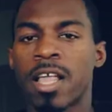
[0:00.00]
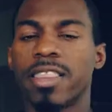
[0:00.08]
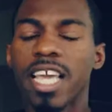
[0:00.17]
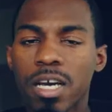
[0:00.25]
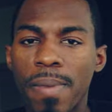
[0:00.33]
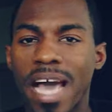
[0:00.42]

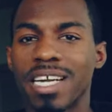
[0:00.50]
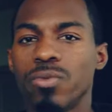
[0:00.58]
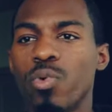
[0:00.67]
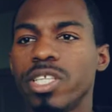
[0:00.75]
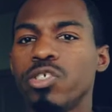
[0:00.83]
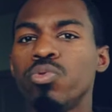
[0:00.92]
Think about it.
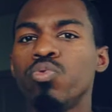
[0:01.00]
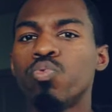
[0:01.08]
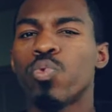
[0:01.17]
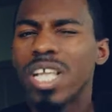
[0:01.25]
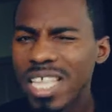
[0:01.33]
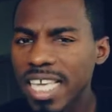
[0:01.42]
When you
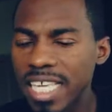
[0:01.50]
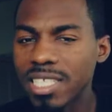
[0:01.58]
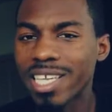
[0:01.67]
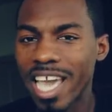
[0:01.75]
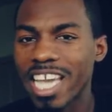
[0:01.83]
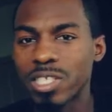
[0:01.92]
really
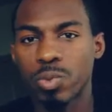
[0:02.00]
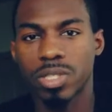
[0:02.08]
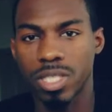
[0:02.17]
engage with